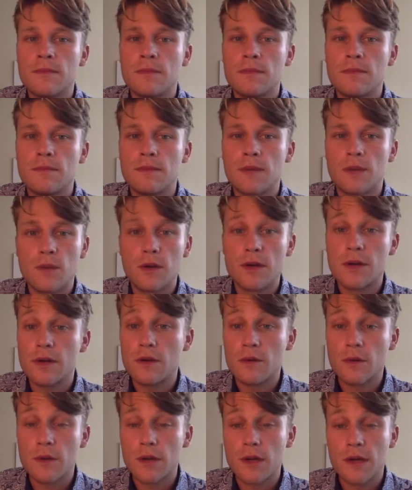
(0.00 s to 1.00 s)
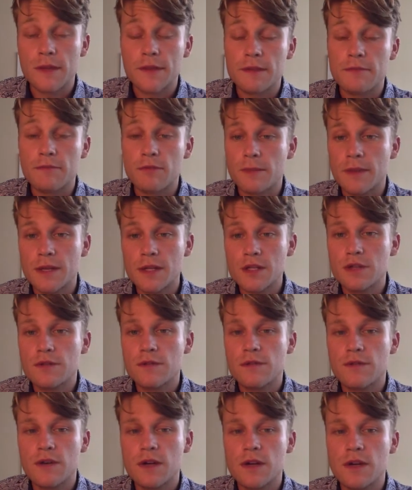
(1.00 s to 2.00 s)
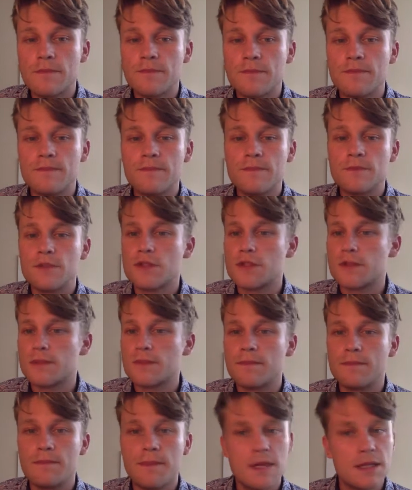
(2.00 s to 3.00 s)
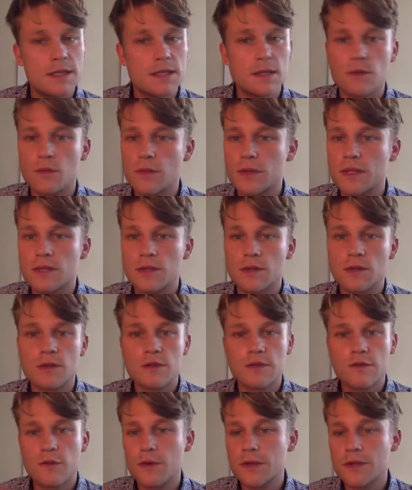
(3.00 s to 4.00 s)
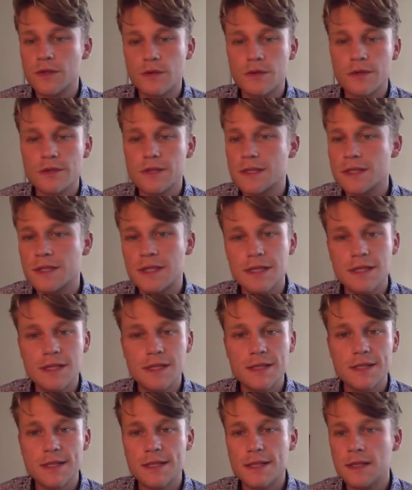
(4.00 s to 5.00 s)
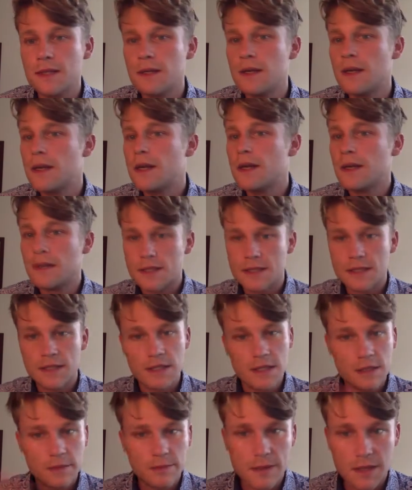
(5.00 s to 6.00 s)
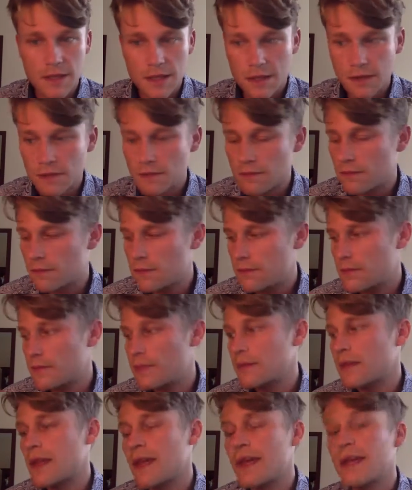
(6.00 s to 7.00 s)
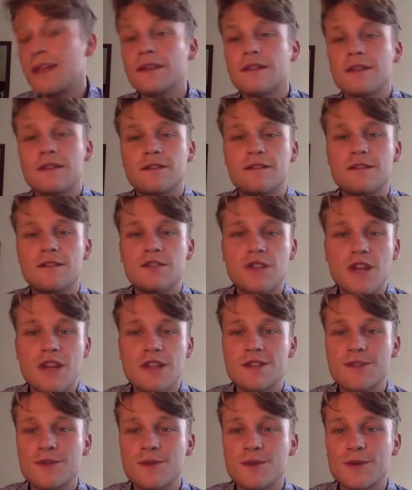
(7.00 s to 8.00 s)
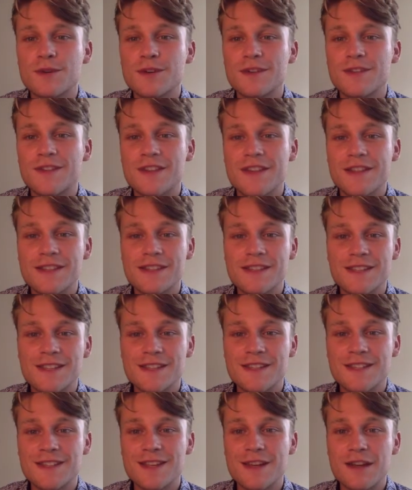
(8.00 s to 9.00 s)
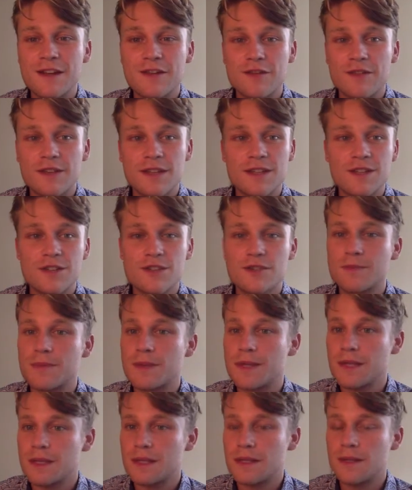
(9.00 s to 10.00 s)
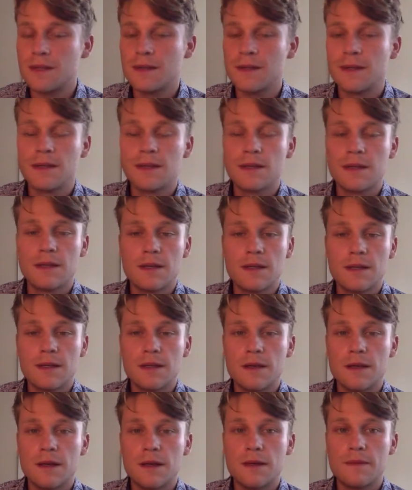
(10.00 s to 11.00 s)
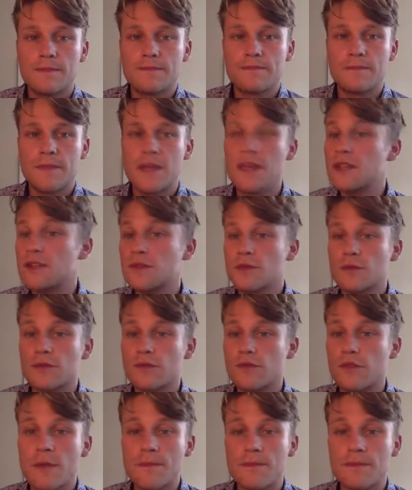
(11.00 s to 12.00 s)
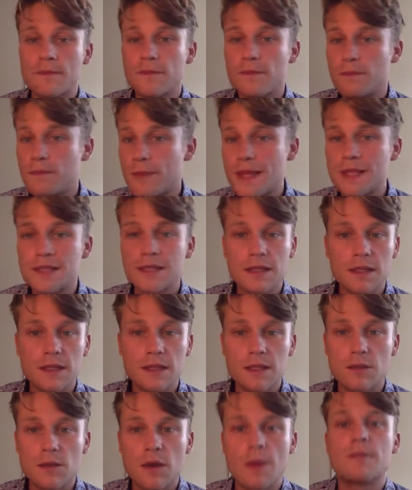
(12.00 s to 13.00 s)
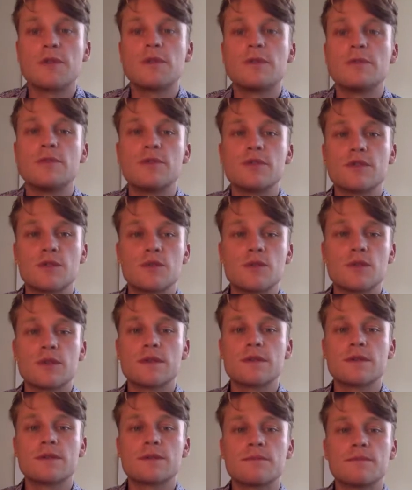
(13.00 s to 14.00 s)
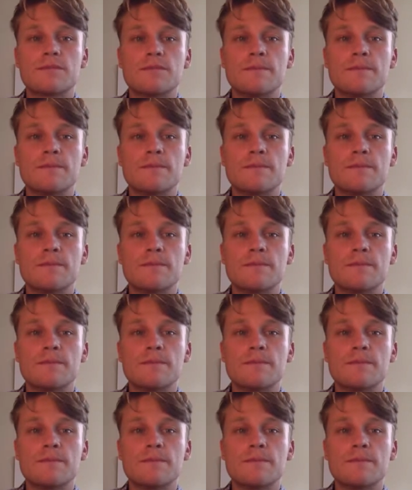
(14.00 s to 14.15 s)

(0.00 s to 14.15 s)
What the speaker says: but I want to know where you got the information from. Just basic research, 4 sources, easy. Doesn't need to be like JSTOR, fancy stuff. It can just be any sort of basically reputable source.